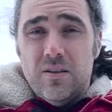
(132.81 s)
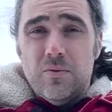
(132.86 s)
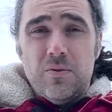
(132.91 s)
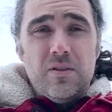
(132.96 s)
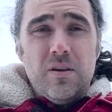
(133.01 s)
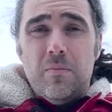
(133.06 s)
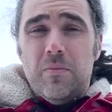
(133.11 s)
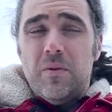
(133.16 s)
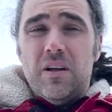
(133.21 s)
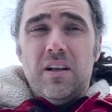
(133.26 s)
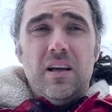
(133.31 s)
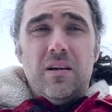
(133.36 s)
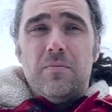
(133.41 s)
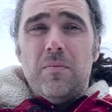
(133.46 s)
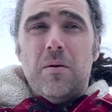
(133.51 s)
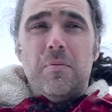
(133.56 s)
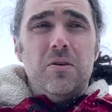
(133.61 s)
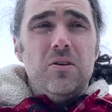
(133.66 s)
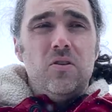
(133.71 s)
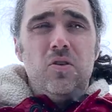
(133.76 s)
It was something like
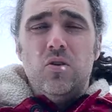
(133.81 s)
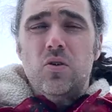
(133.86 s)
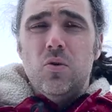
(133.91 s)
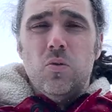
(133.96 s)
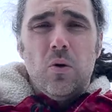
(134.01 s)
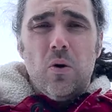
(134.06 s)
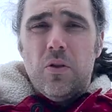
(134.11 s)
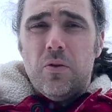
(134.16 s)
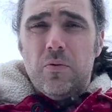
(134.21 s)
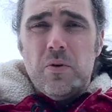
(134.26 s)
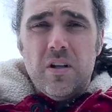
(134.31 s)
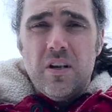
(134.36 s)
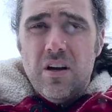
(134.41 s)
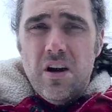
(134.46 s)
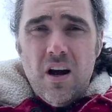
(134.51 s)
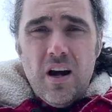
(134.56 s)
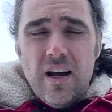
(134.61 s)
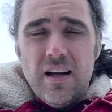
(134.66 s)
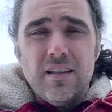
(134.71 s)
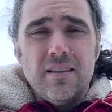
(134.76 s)
maybe 2 or 3
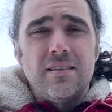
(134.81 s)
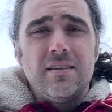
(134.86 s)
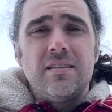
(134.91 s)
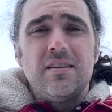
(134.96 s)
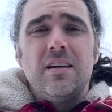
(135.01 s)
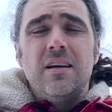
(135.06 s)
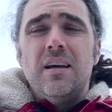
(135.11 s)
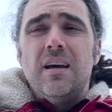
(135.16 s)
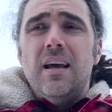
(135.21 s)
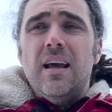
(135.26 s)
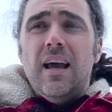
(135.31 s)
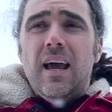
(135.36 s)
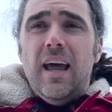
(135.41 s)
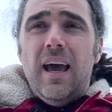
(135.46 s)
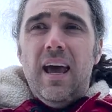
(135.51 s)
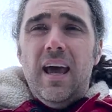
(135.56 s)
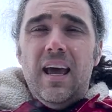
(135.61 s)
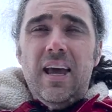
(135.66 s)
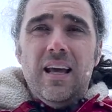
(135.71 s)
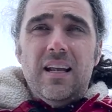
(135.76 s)
knots,
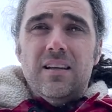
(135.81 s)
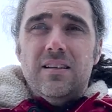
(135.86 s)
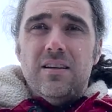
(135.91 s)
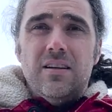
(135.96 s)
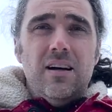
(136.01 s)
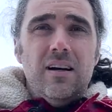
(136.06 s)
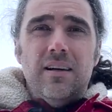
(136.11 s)
and